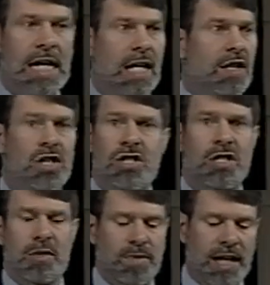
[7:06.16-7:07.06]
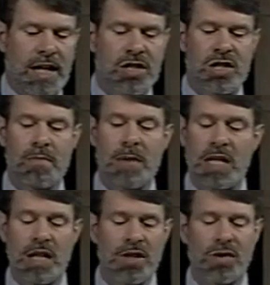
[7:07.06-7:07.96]
In addition to the planets, there are
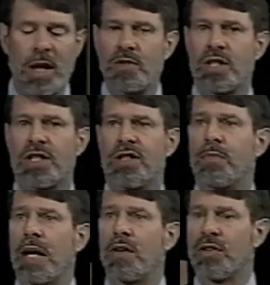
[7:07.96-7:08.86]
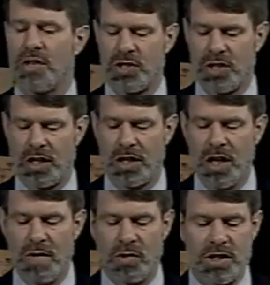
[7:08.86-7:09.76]
many other objects that are bound to the sun.
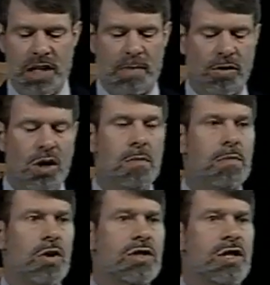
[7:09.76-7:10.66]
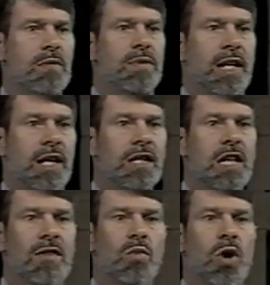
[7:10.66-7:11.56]
For example, most of the planets
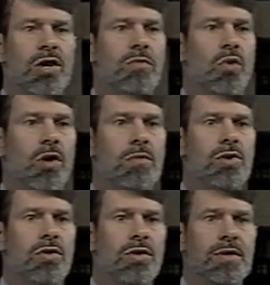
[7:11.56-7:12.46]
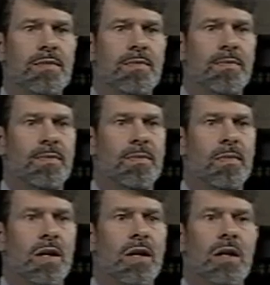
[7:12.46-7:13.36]
have 1 or more moons.
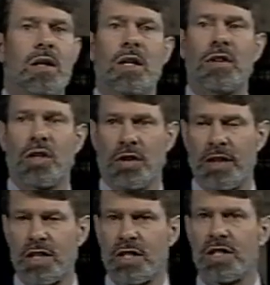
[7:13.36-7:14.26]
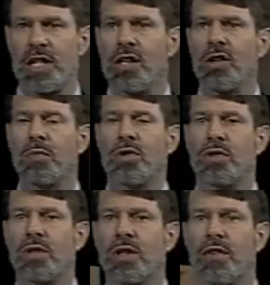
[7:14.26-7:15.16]
The Earth has a single
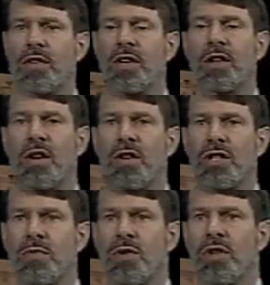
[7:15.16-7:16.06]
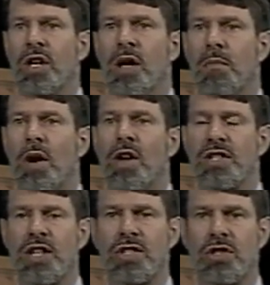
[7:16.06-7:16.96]
moon, a very large moon.
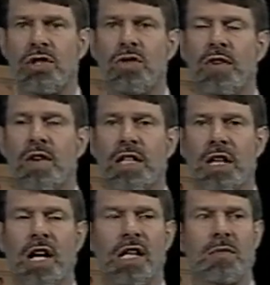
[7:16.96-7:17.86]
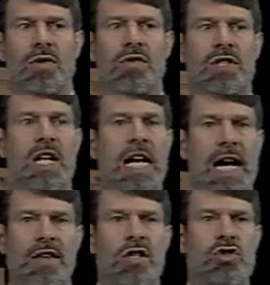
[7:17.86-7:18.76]
Mars has 2 very tiny moons.
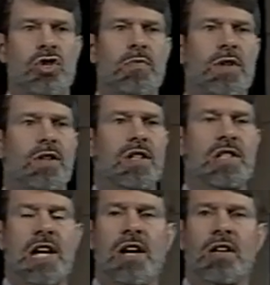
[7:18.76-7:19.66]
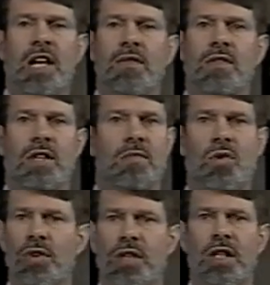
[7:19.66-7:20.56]
And then Jupiter and Saturn have
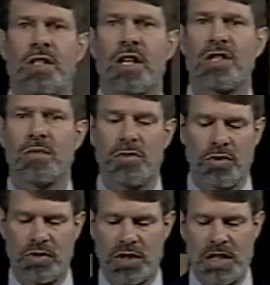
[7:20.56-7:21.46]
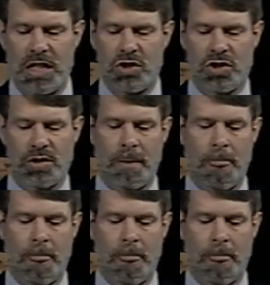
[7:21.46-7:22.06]
more than a dozen moons each.